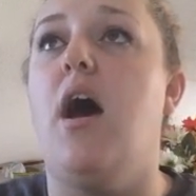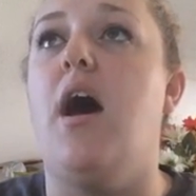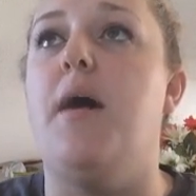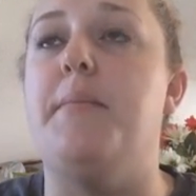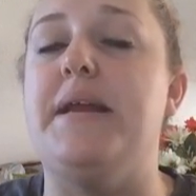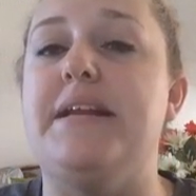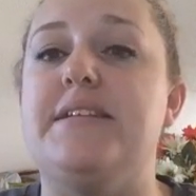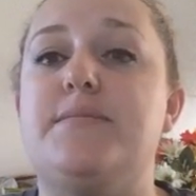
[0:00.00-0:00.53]

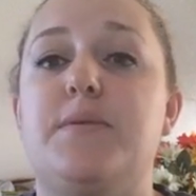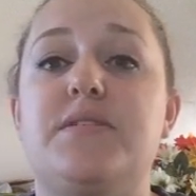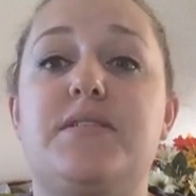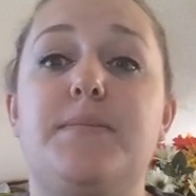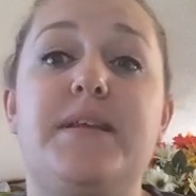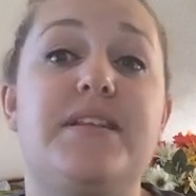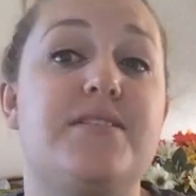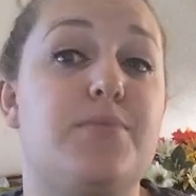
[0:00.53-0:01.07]
And it's supposed
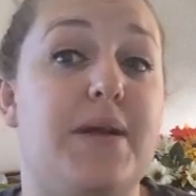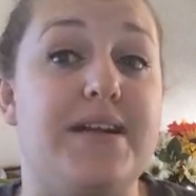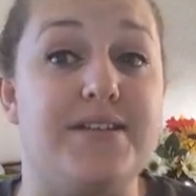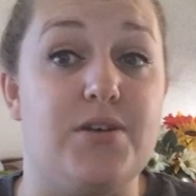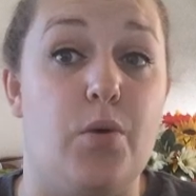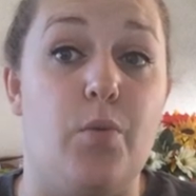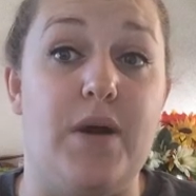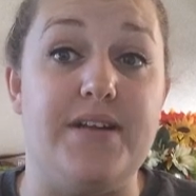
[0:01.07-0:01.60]
to be this way
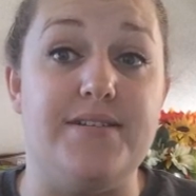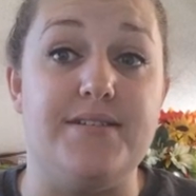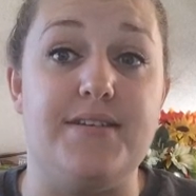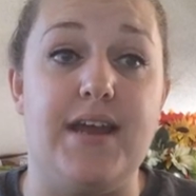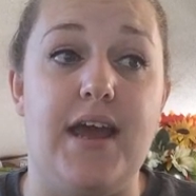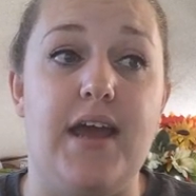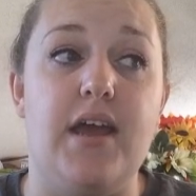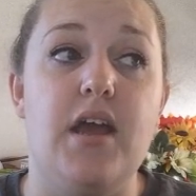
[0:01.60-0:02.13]
until
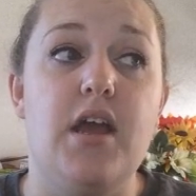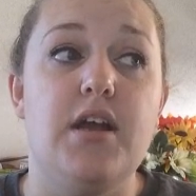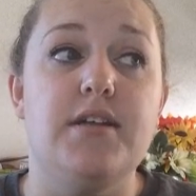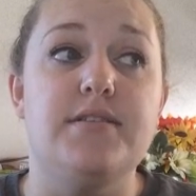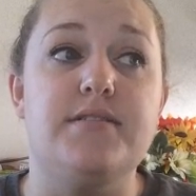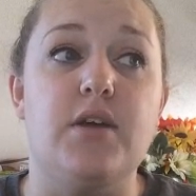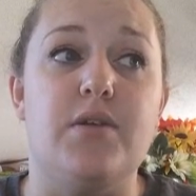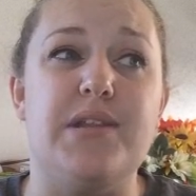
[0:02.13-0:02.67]
Wednesday.
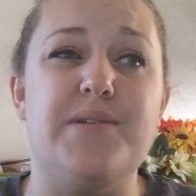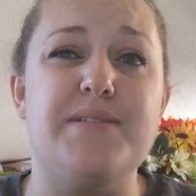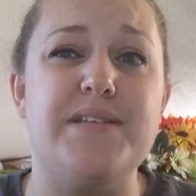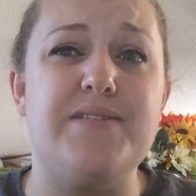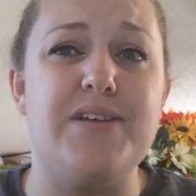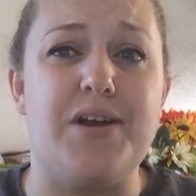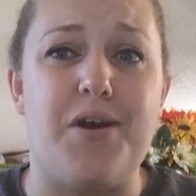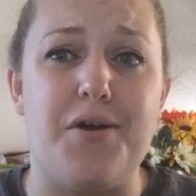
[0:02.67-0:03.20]
So there was
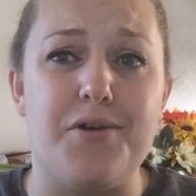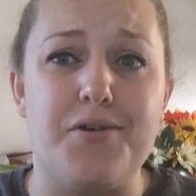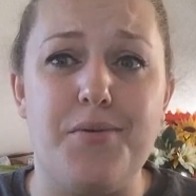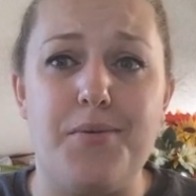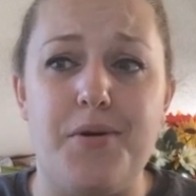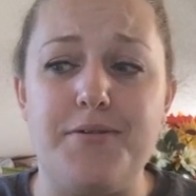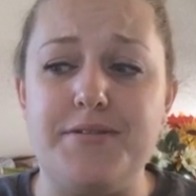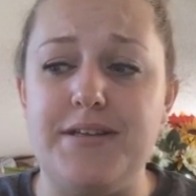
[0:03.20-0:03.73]
even an
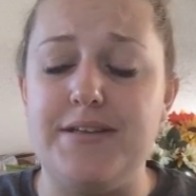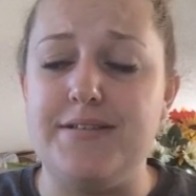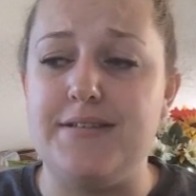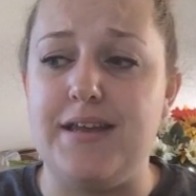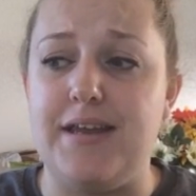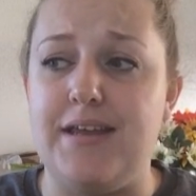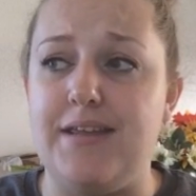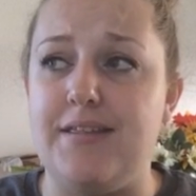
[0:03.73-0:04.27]
article posted
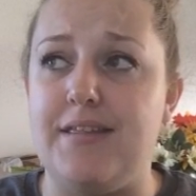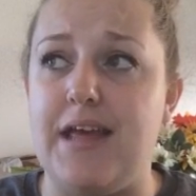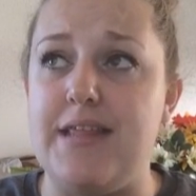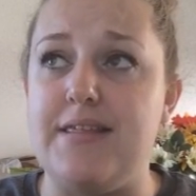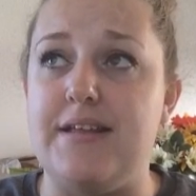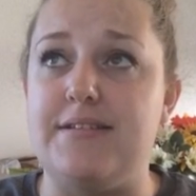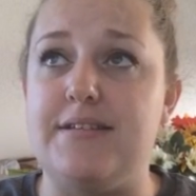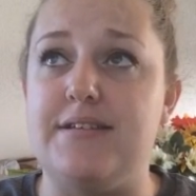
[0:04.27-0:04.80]
saying
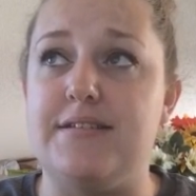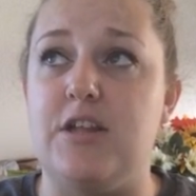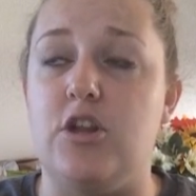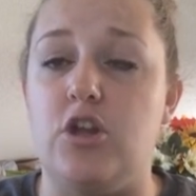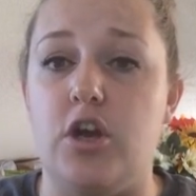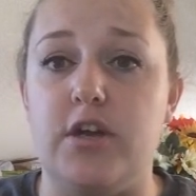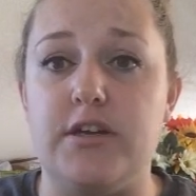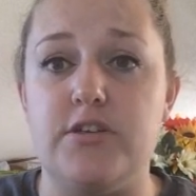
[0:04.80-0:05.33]
that this is the
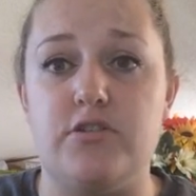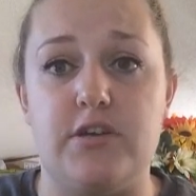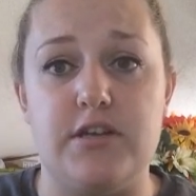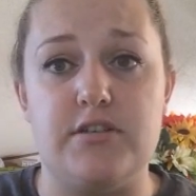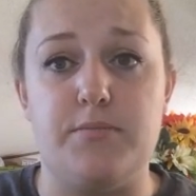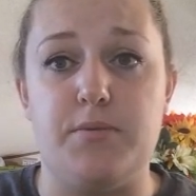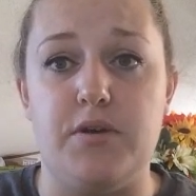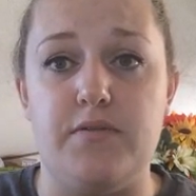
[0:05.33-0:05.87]
longest
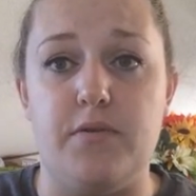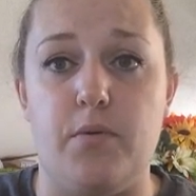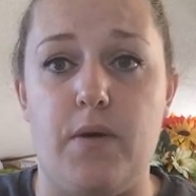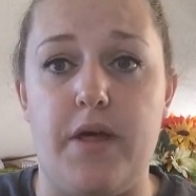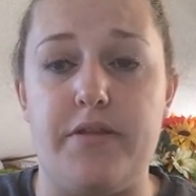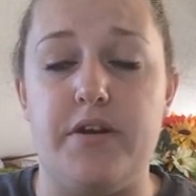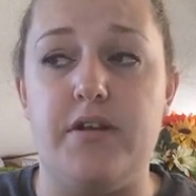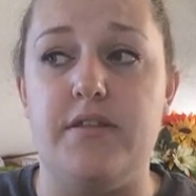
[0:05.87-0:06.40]
stretch of beautiful
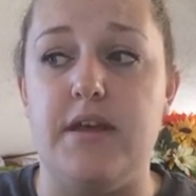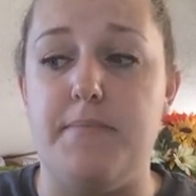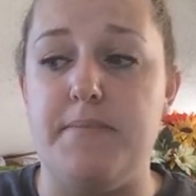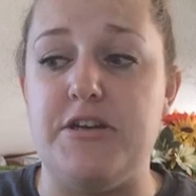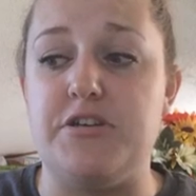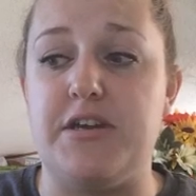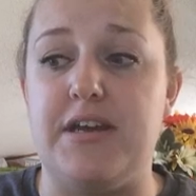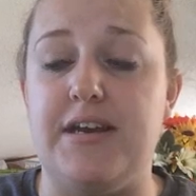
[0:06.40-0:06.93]
weather that
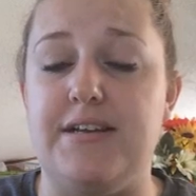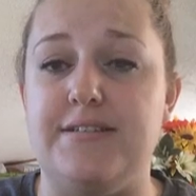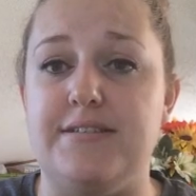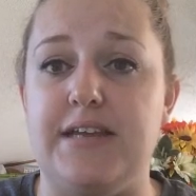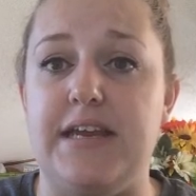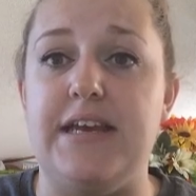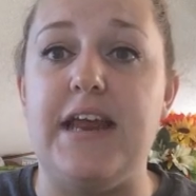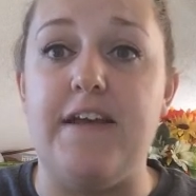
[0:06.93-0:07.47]
Michigan has
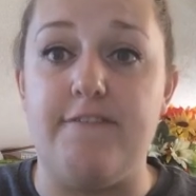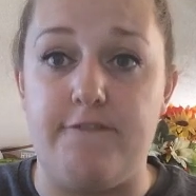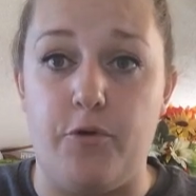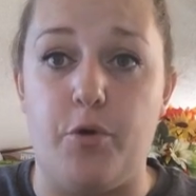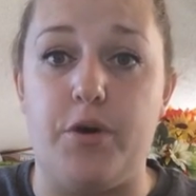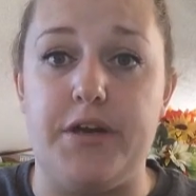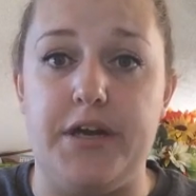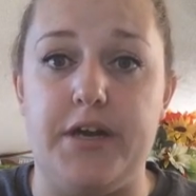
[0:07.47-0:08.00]
seen in
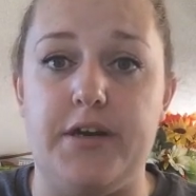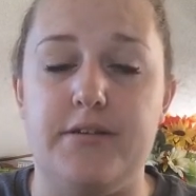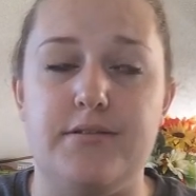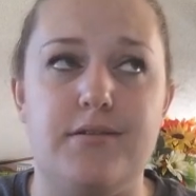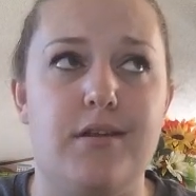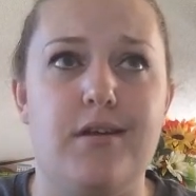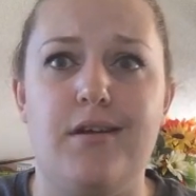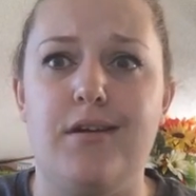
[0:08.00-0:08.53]
4
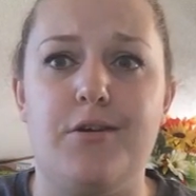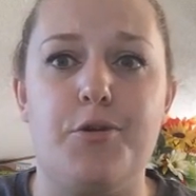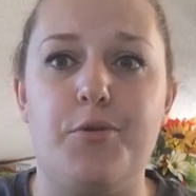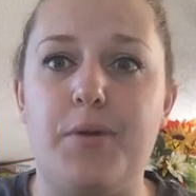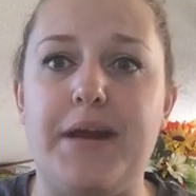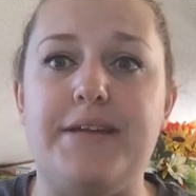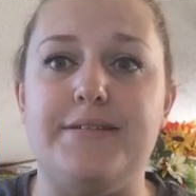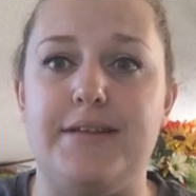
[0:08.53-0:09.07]
years.
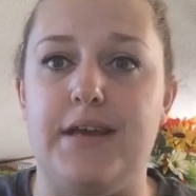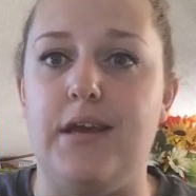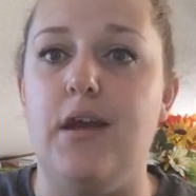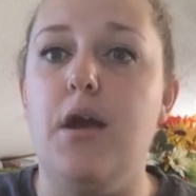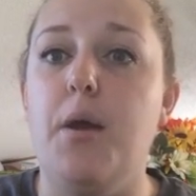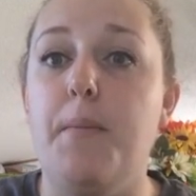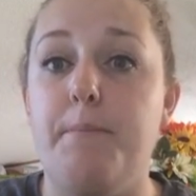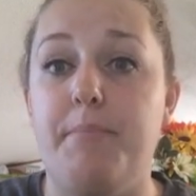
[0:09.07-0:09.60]
Crazy.
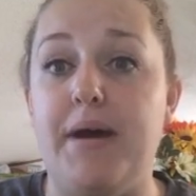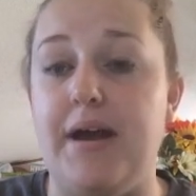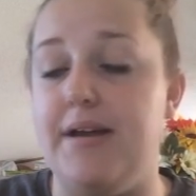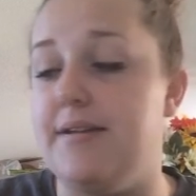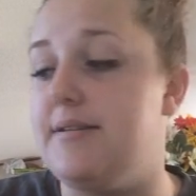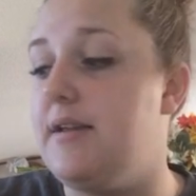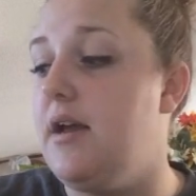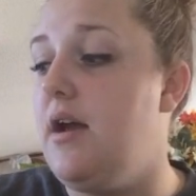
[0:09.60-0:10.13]

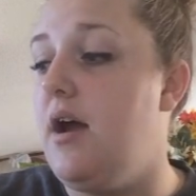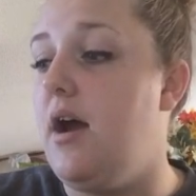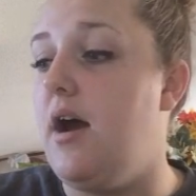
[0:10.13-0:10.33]
But